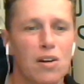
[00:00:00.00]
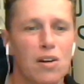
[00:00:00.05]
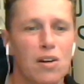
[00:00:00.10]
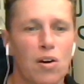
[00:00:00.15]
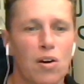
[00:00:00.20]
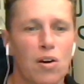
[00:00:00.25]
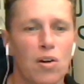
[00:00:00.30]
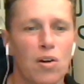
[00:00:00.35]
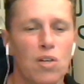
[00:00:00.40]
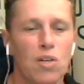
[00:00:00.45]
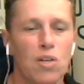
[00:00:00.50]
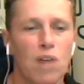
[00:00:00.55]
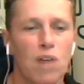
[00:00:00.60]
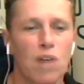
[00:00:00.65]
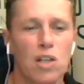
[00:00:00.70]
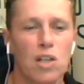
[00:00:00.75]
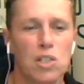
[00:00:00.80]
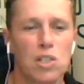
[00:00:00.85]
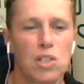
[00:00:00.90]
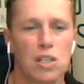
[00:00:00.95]
or on
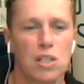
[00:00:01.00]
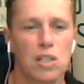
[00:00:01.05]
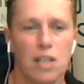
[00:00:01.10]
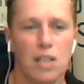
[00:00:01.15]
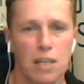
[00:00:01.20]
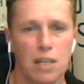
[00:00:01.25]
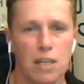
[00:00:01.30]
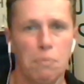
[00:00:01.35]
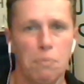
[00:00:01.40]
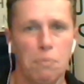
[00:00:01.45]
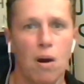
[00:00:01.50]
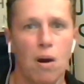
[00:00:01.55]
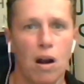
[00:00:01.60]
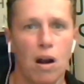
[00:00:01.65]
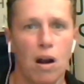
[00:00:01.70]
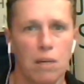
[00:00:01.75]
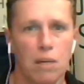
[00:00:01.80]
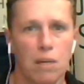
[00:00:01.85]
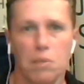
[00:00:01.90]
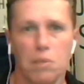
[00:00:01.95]
grass in the
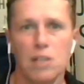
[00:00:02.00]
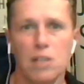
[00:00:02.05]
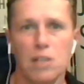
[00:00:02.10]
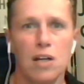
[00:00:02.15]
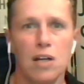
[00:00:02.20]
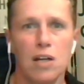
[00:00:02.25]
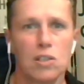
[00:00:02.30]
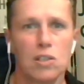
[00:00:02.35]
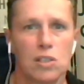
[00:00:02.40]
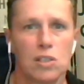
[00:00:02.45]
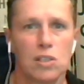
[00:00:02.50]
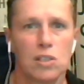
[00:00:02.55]
park, but not